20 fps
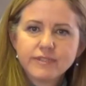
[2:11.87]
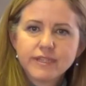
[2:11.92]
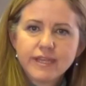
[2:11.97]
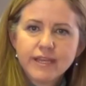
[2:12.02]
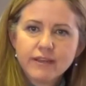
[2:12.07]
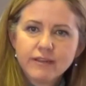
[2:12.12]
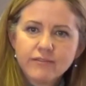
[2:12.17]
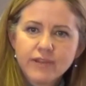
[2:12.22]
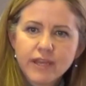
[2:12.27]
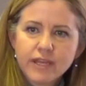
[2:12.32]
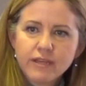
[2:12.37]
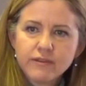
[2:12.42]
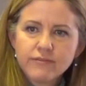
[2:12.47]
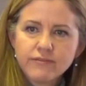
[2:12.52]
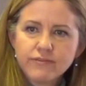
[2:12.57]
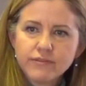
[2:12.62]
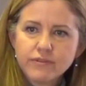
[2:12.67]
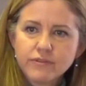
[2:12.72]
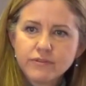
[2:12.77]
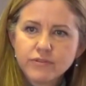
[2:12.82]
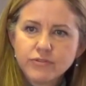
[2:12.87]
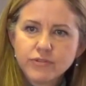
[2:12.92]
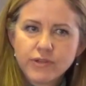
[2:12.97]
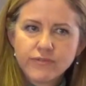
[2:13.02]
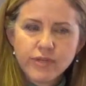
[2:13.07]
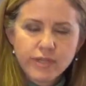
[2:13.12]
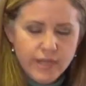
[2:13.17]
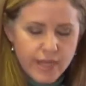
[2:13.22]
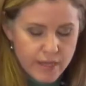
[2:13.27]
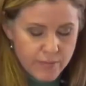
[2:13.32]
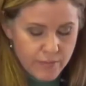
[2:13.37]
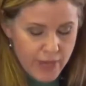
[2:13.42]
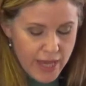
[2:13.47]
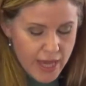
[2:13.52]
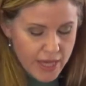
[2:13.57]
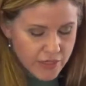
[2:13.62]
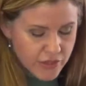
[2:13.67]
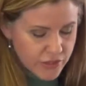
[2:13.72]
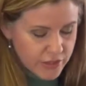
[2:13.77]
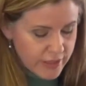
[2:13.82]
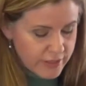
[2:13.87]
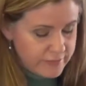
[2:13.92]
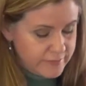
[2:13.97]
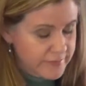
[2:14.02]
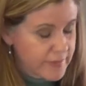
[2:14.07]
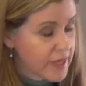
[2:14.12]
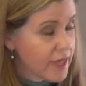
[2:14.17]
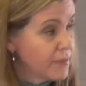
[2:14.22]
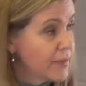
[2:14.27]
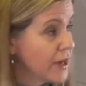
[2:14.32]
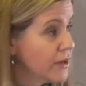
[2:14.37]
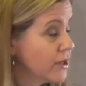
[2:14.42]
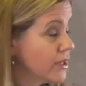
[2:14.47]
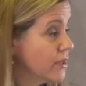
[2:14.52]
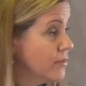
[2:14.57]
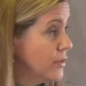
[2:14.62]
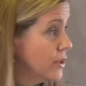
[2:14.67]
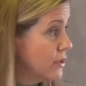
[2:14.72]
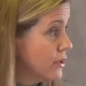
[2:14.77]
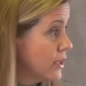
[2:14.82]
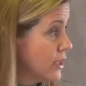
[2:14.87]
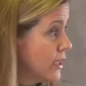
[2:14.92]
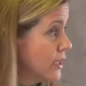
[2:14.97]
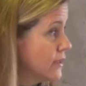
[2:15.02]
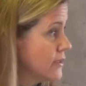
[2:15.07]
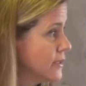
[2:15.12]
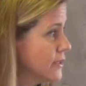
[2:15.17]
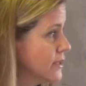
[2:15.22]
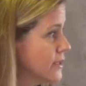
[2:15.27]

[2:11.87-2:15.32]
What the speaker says: innovative, driven, and passionate about a community